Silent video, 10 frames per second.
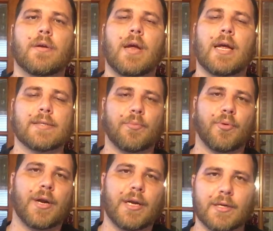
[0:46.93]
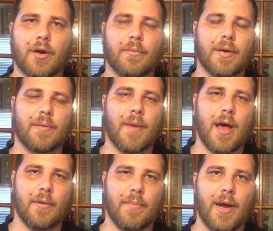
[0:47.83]
has a predetermined
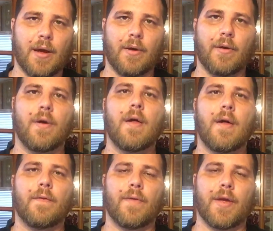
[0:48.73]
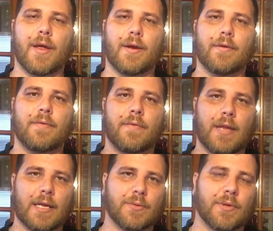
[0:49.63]
amount of bail, then
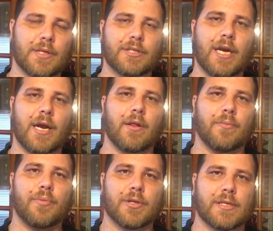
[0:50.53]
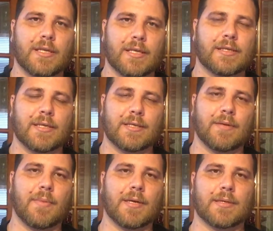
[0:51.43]
that's what the jailer puts in the
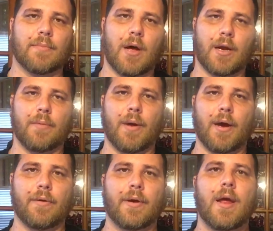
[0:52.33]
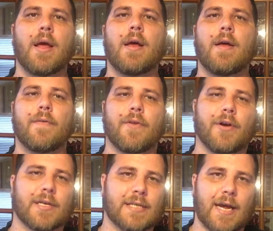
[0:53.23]
system as the bond amount.
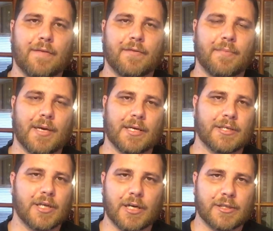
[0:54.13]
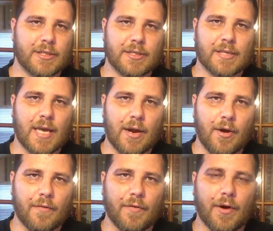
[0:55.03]
There doesn't have to be a judge to sign
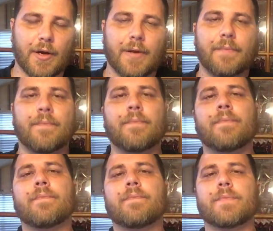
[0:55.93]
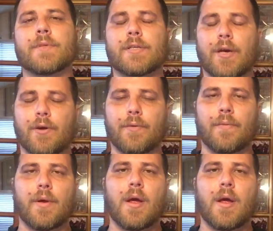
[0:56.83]
off on it. So